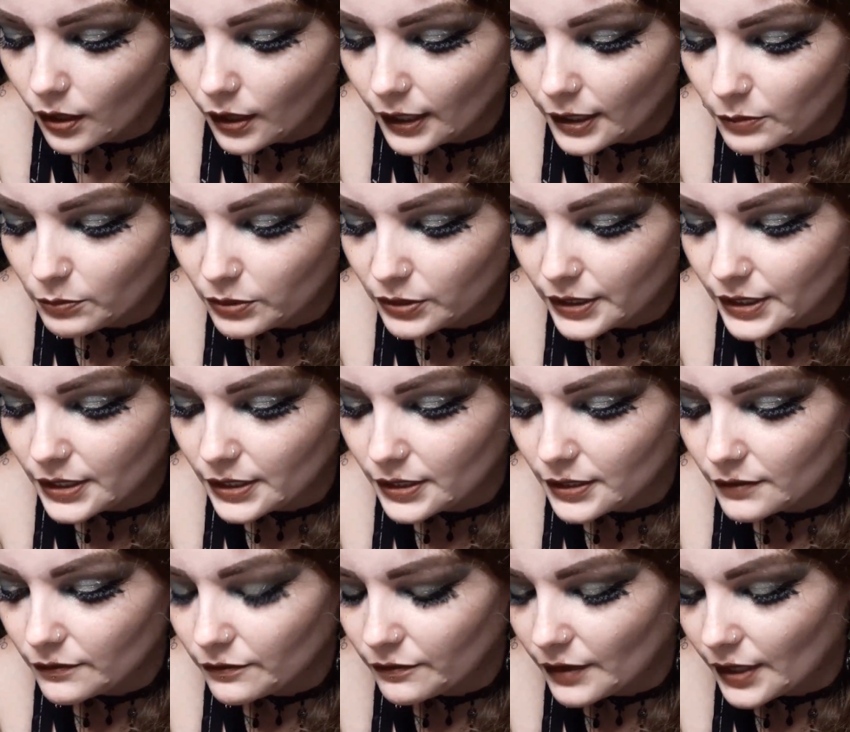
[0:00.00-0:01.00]
I
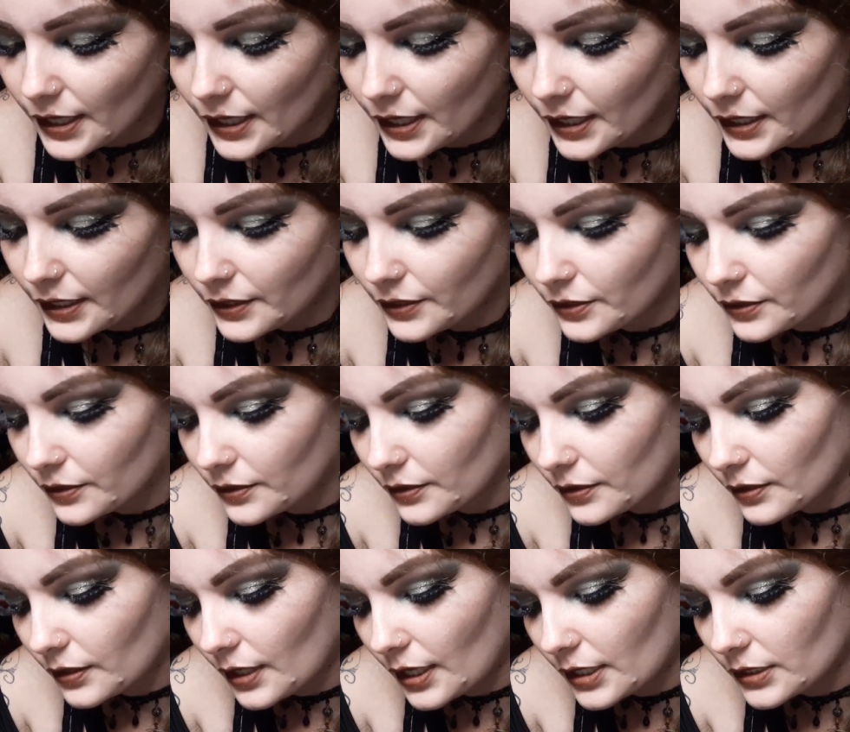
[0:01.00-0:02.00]
believe that
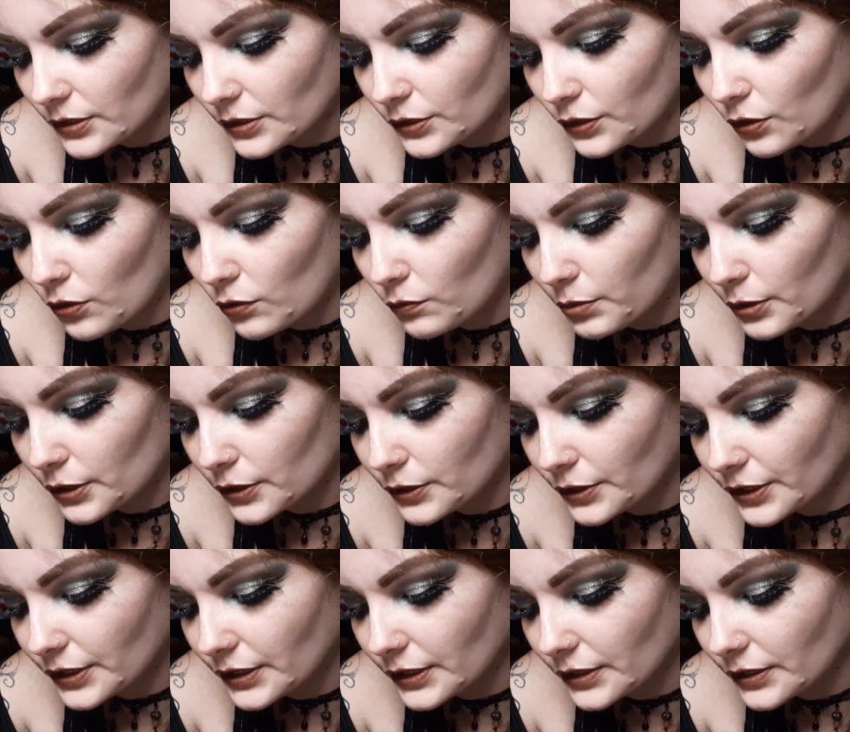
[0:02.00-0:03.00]
as an alt
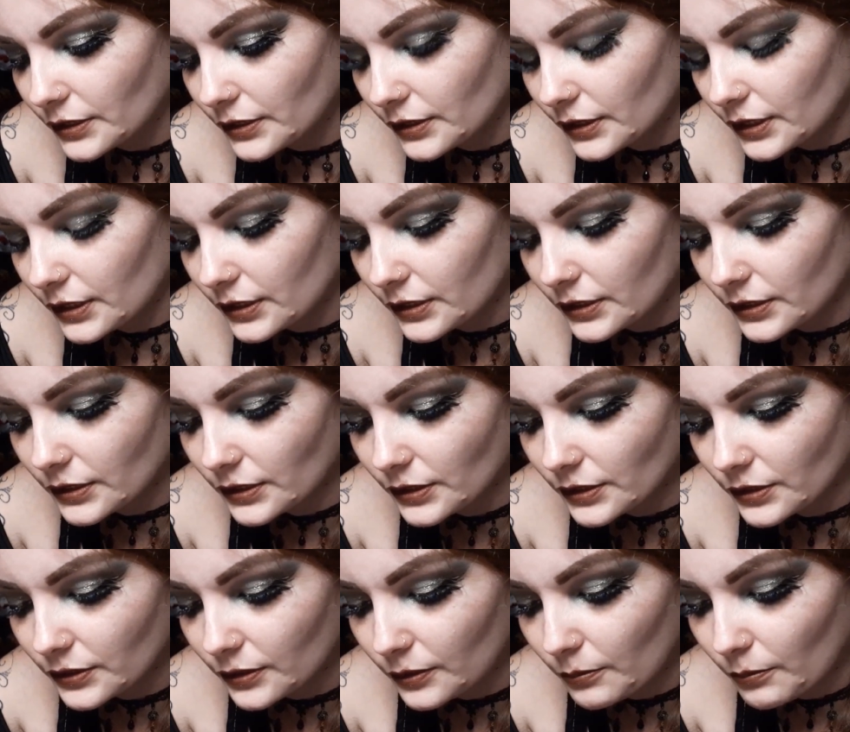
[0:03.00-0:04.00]
person, it
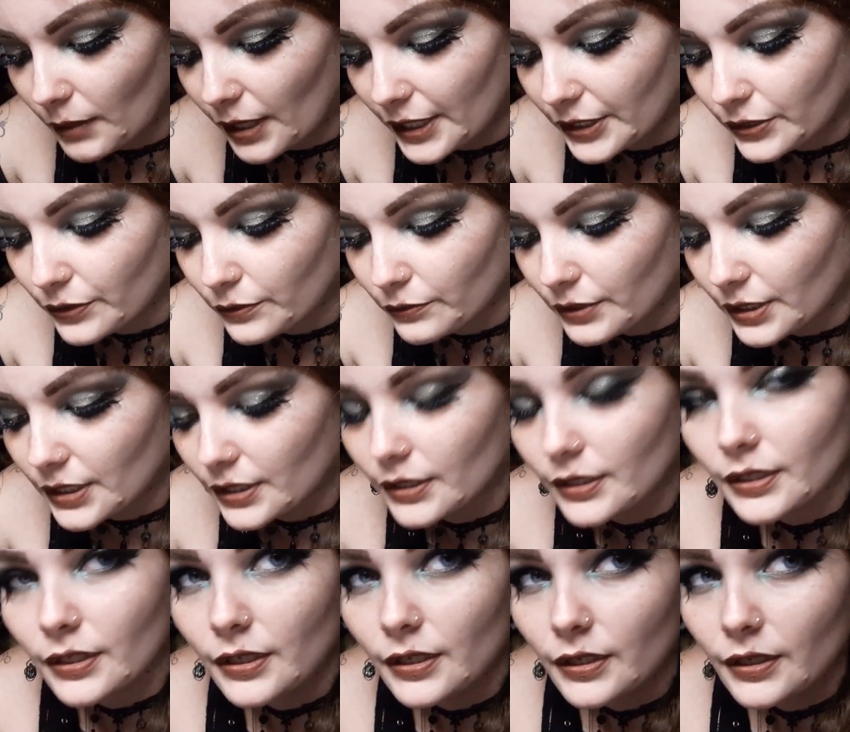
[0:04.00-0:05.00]
is my duty
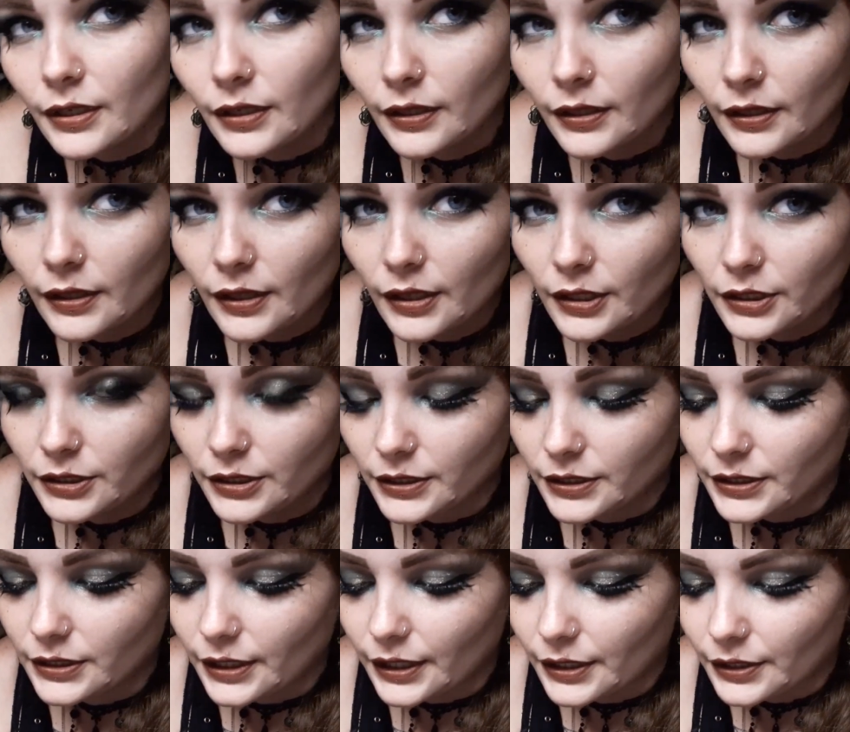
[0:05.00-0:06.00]
to
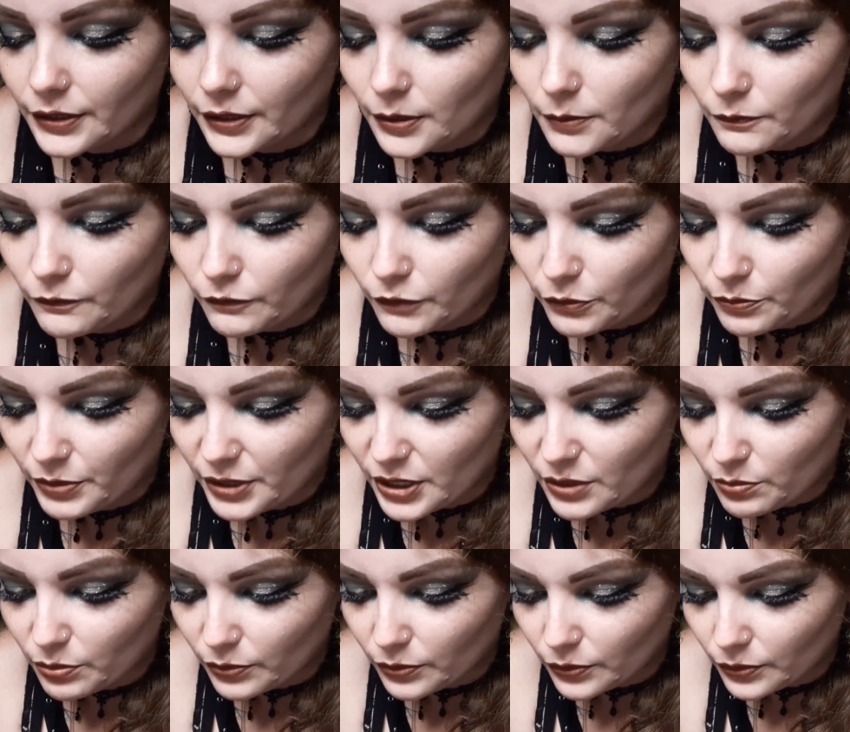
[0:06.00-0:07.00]
stand up for
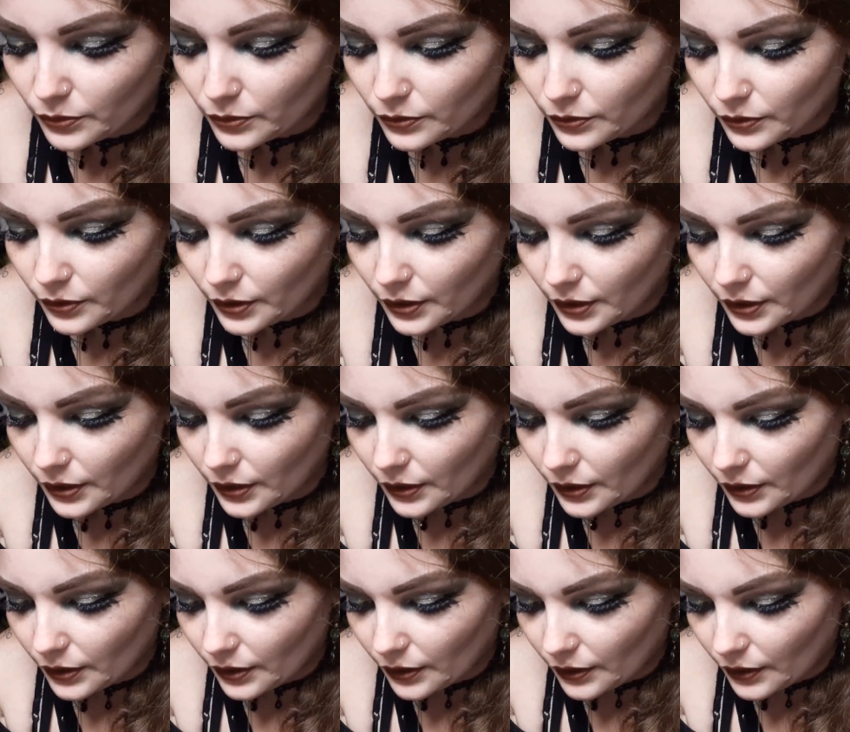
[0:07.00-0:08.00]
people
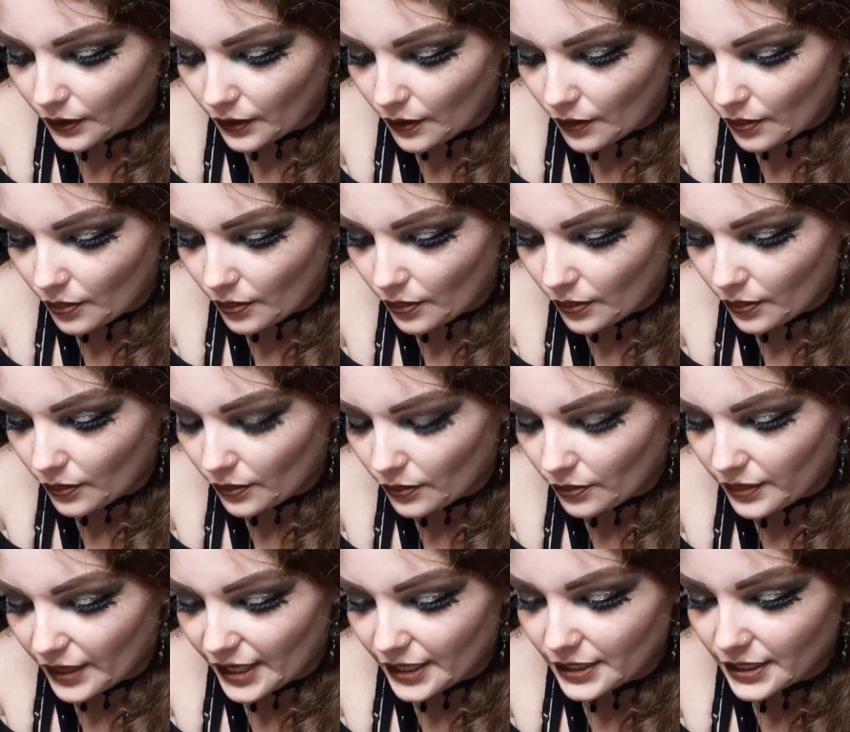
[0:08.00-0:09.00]

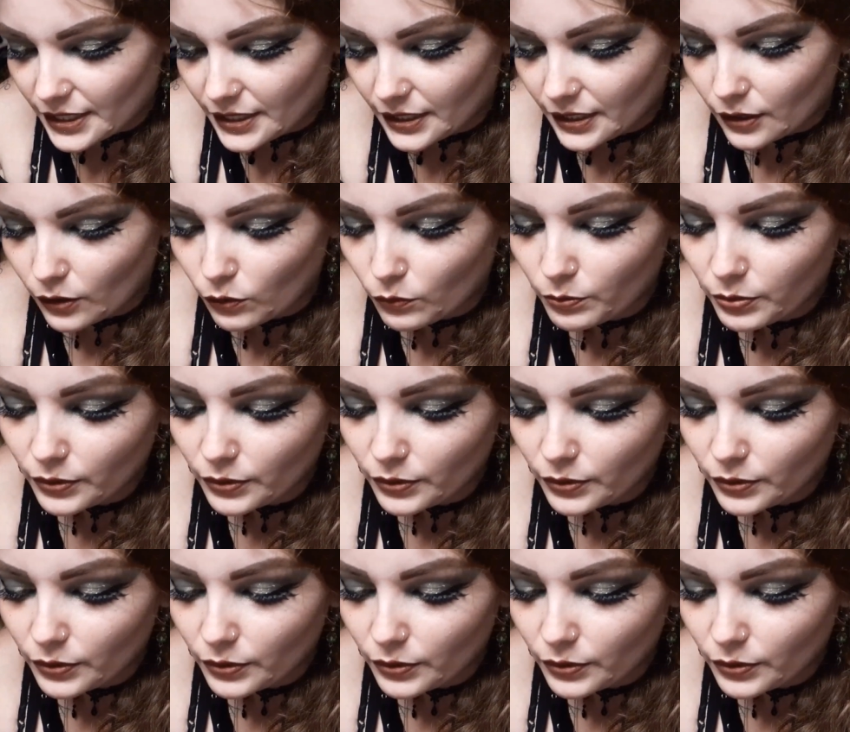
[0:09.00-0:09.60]
that need help,